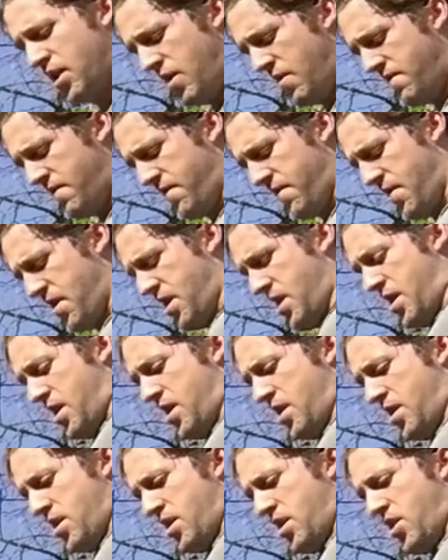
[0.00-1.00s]
of
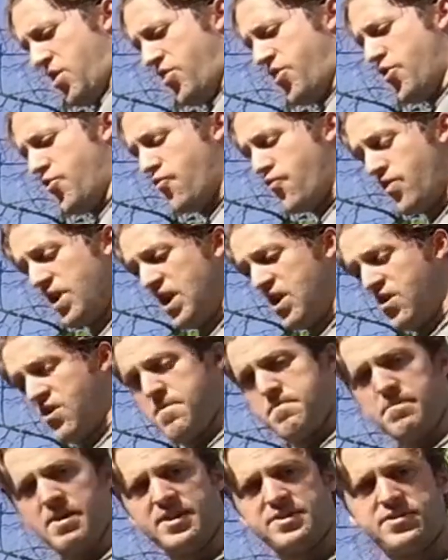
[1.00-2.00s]
the
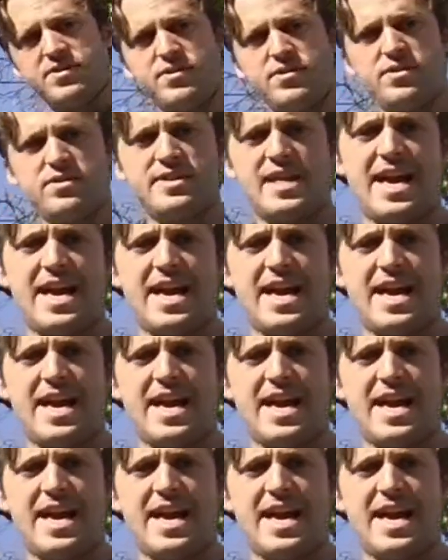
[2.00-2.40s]
rear muscles, the